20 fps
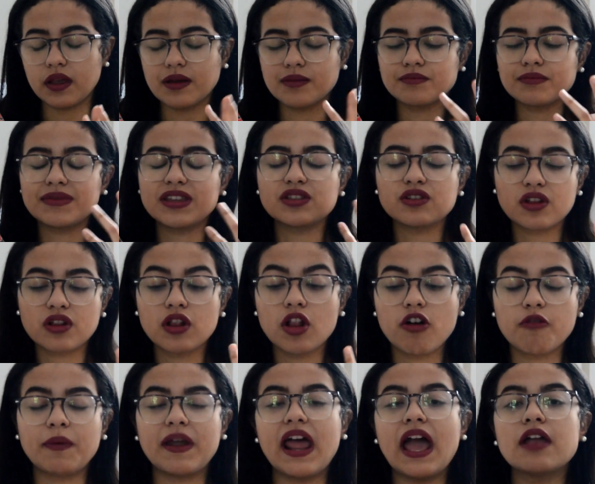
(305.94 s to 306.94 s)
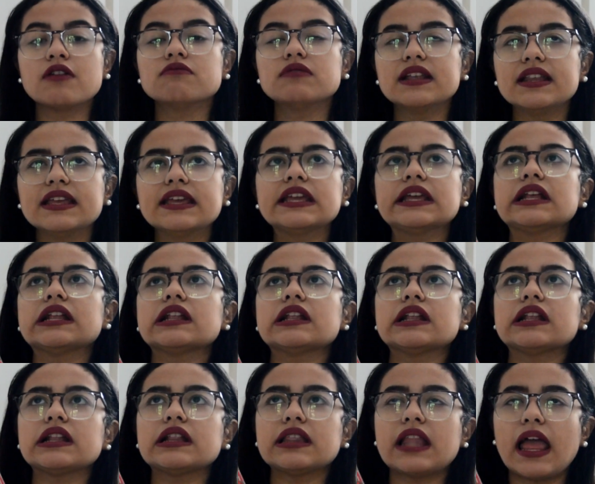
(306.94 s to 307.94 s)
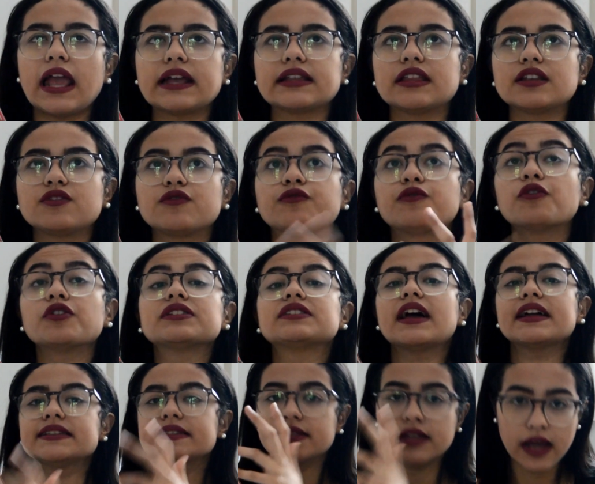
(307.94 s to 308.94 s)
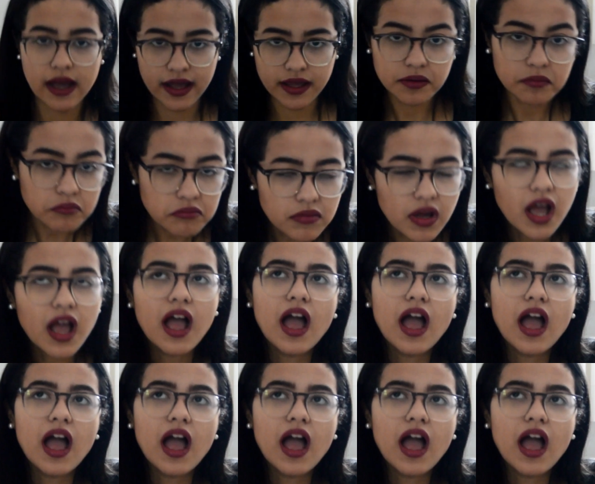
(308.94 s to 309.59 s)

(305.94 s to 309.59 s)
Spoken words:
not love, but I really like that for that time.